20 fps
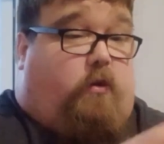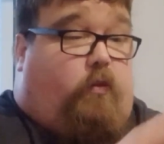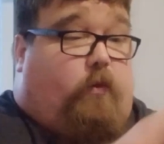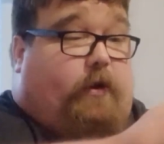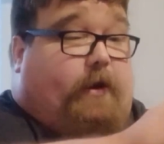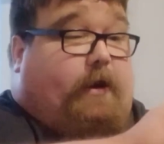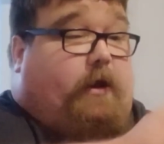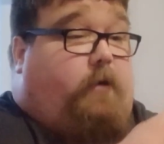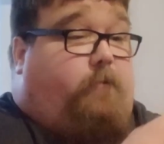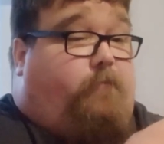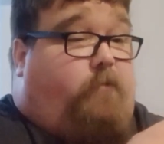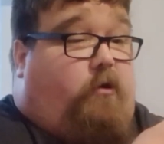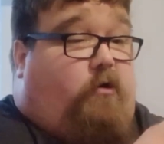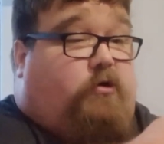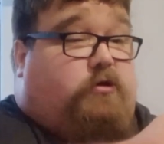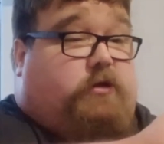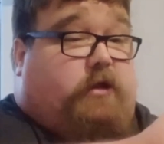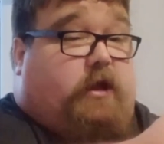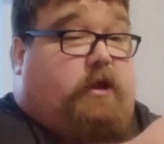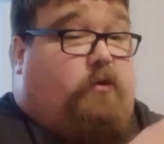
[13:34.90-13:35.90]
when he
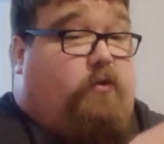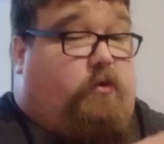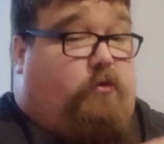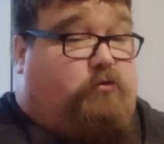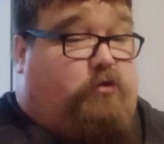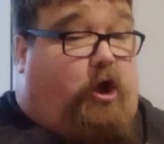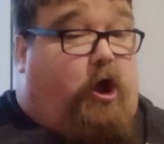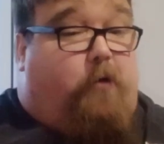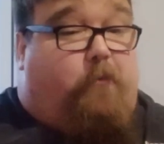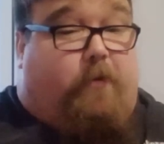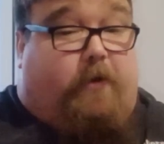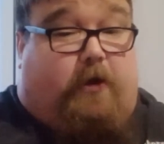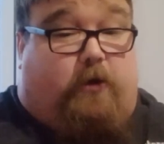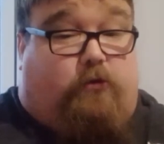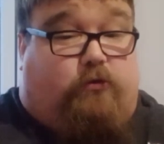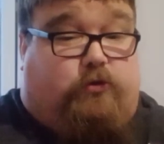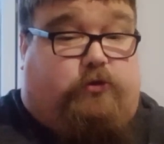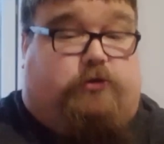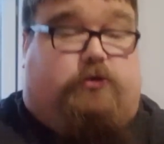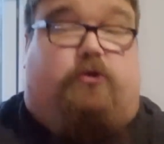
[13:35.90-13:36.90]
unboxed it, he was hoping it
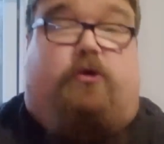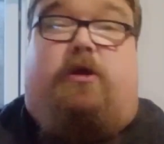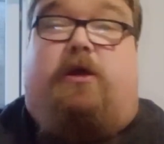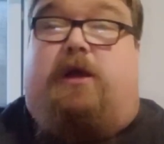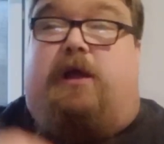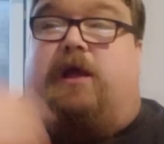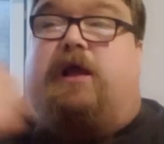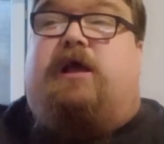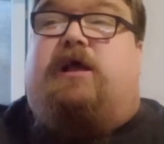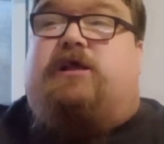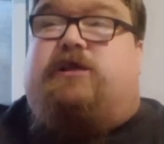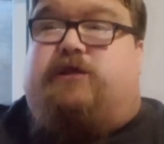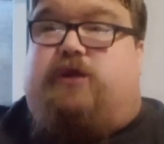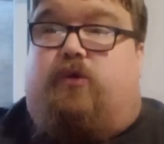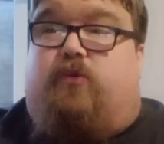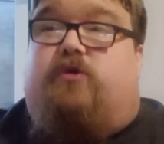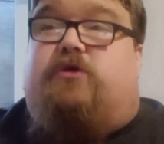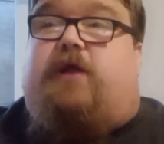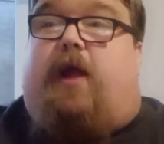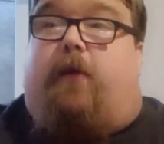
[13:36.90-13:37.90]
was
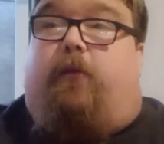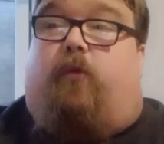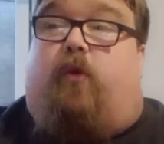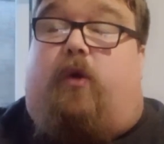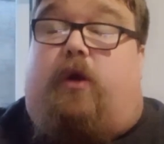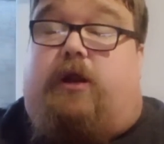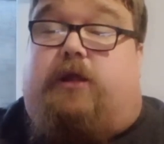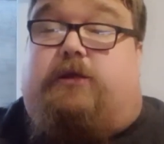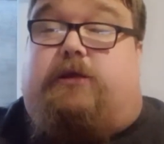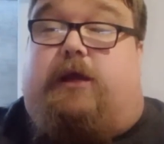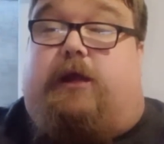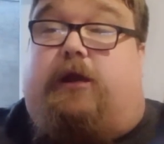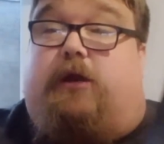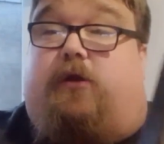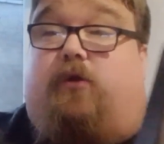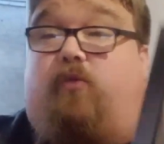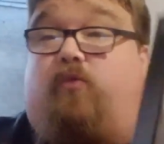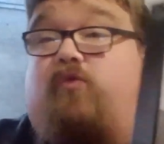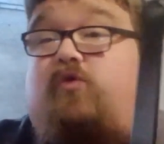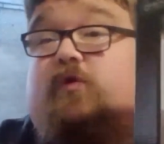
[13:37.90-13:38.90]
still the same quality. And
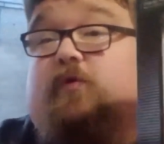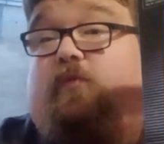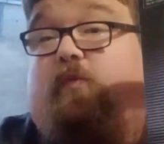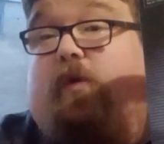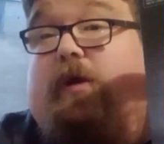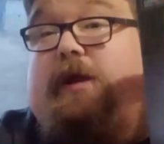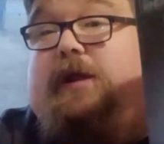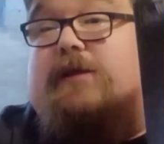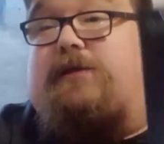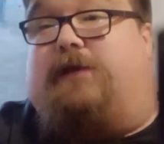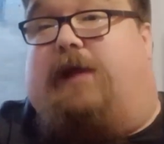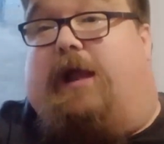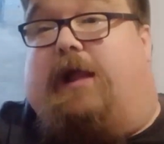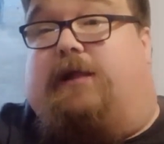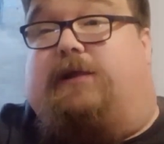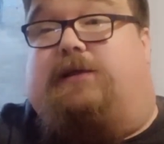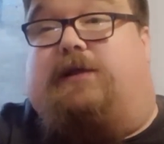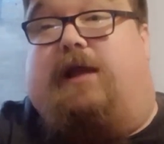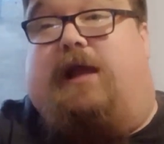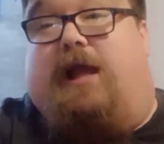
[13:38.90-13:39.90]
according to what he
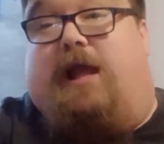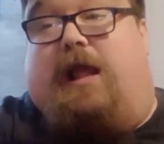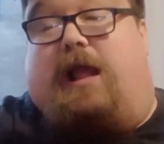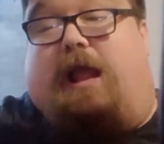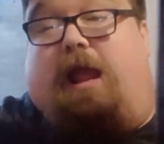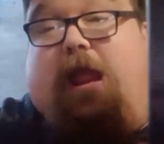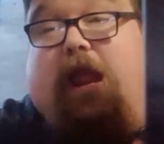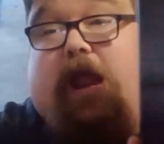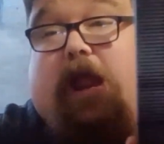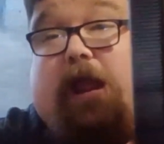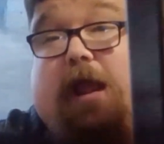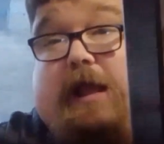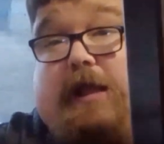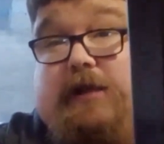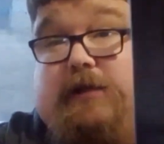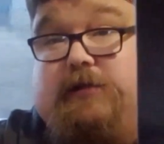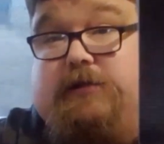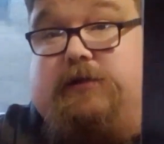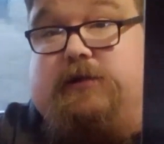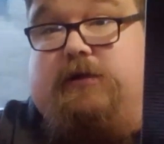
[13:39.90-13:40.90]
said, it
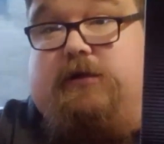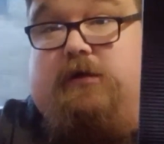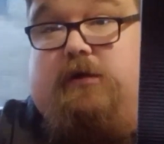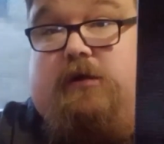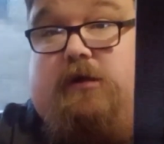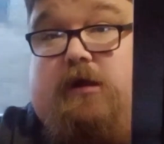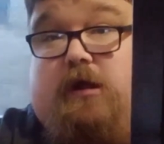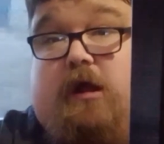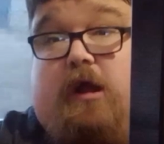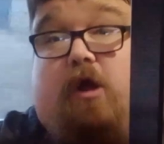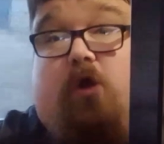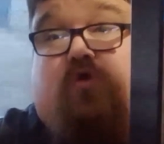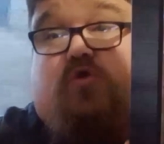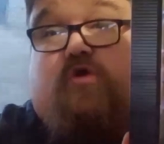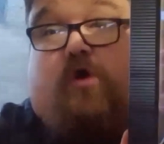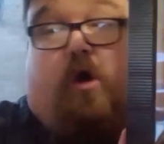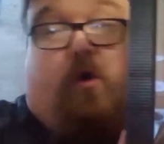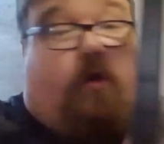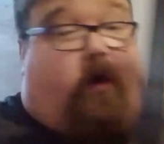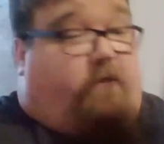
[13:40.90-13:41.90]
is.
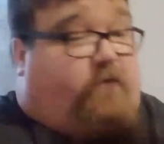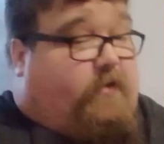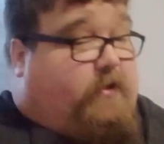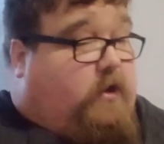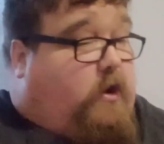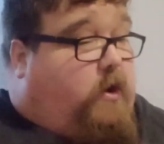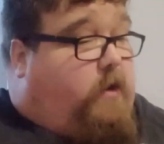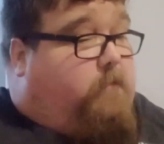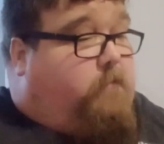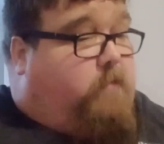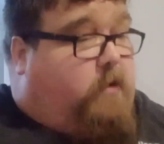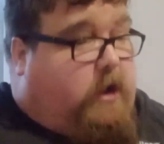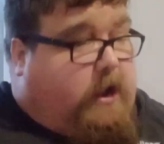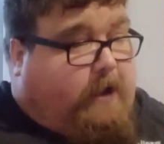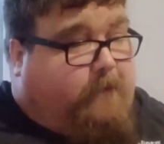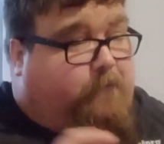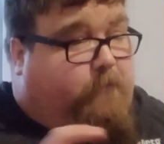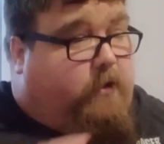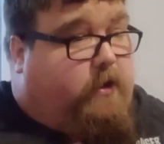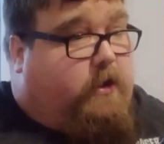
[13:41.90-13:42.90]
So I think I'm
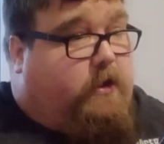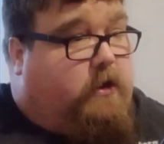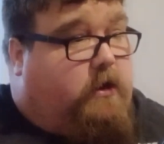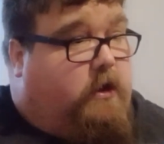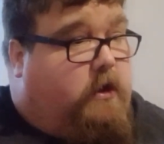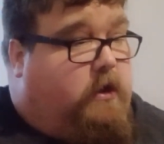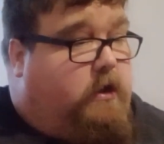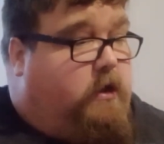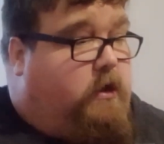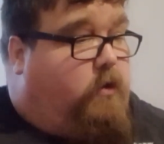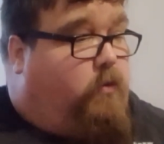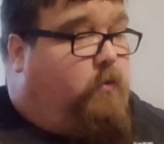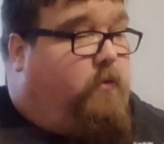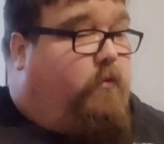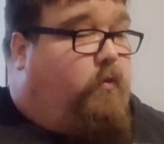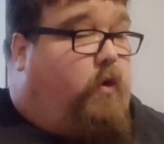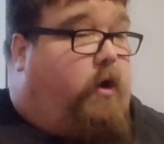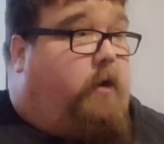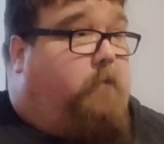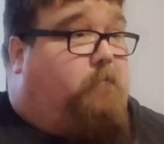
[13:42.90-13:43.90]
happy
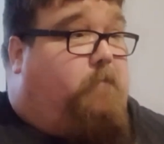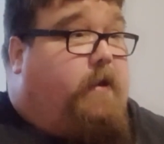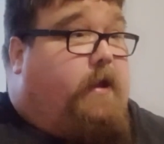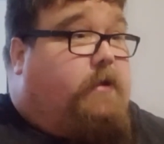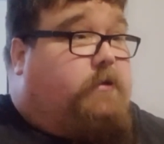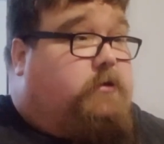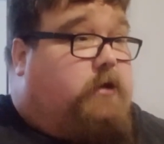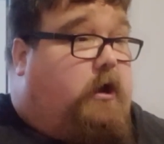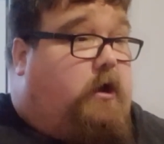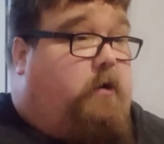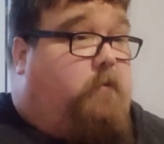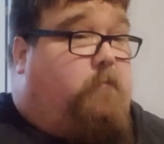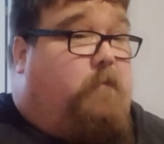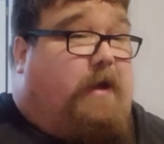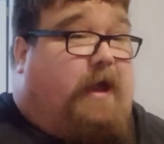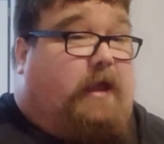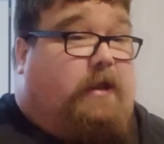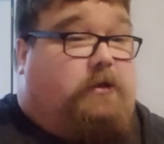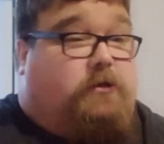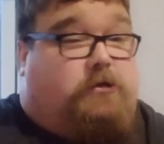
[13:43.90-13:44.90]
with what I picked up.
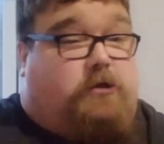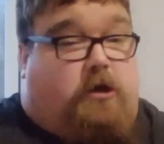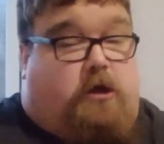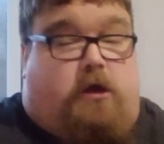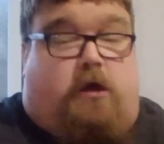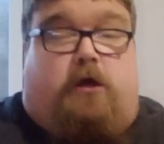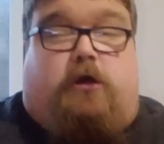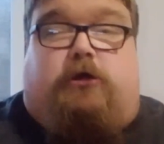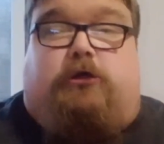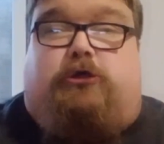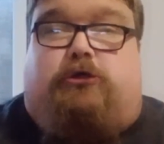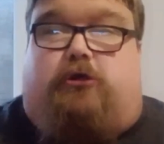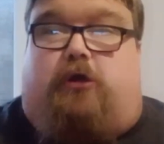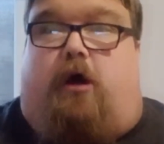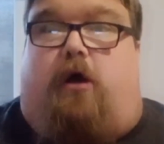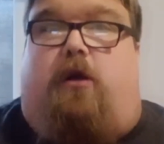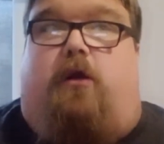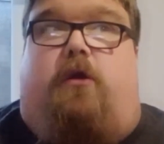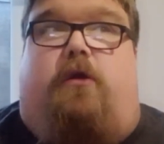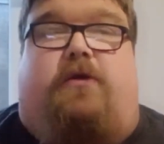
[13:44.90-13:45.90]
And
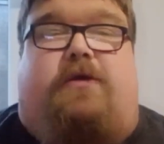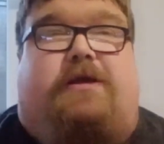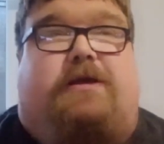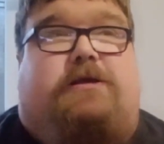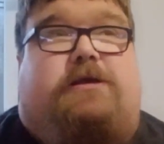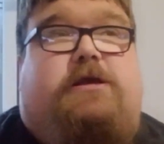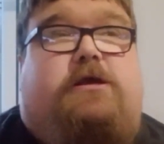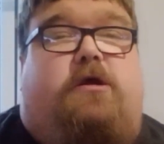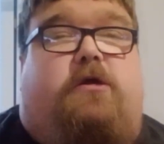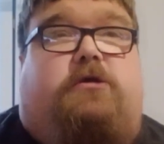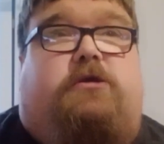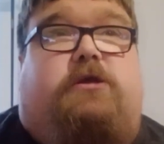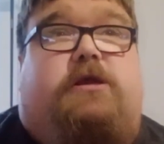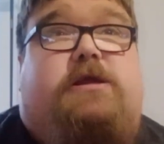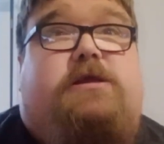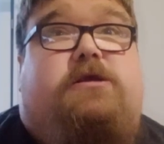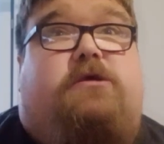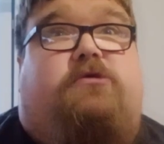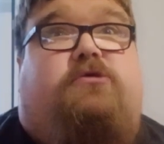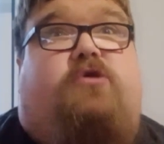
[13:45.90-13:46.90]
since I
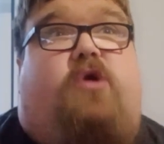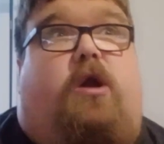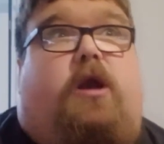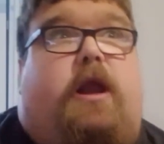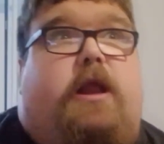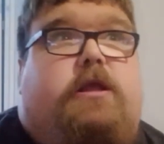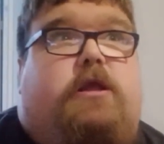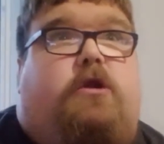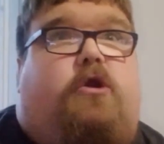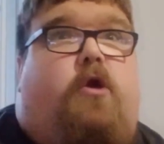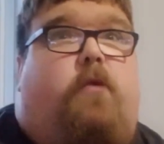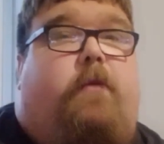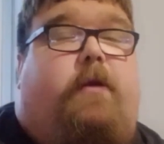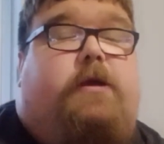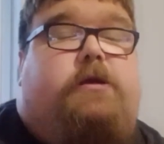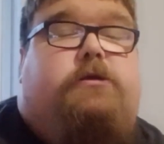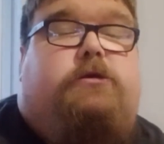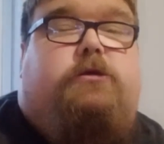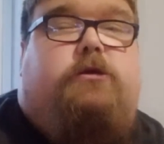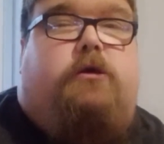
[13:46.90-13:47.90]
started collecting
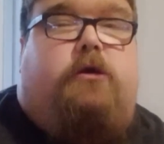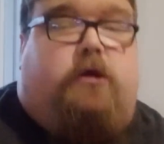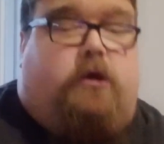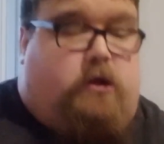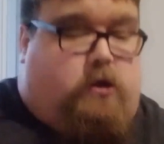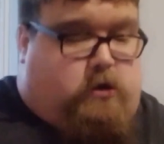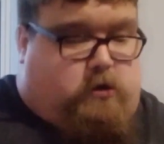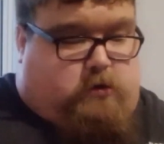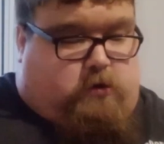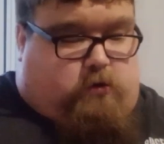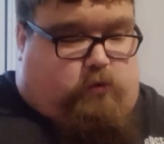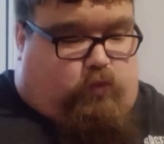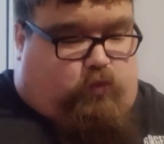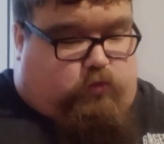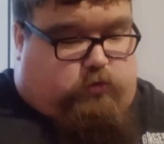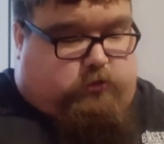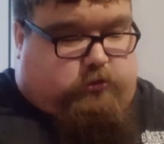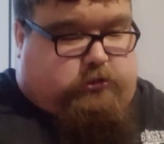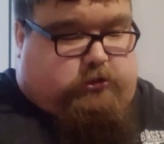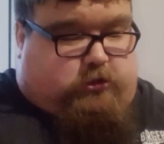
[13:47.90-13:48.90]
comics,
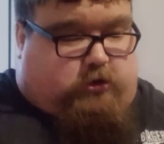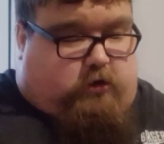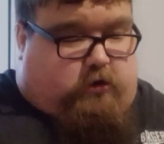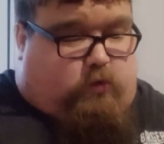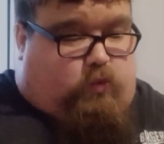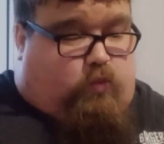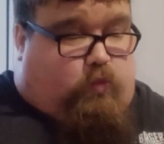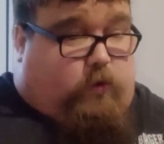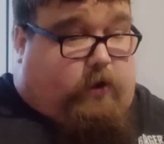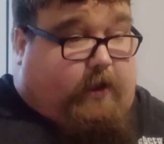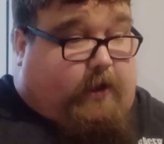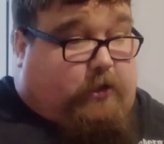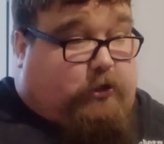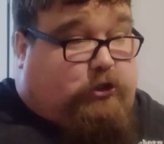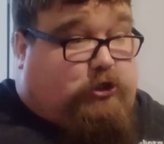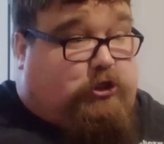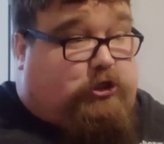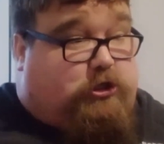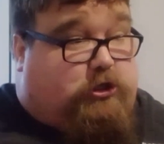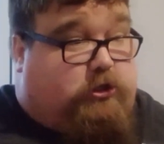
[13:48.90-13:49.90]
Scarlet
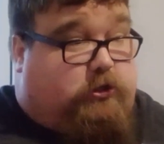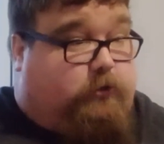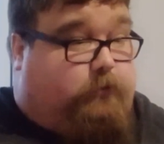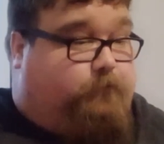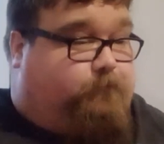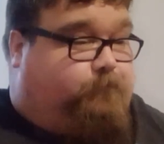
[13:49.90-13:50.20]
Witch,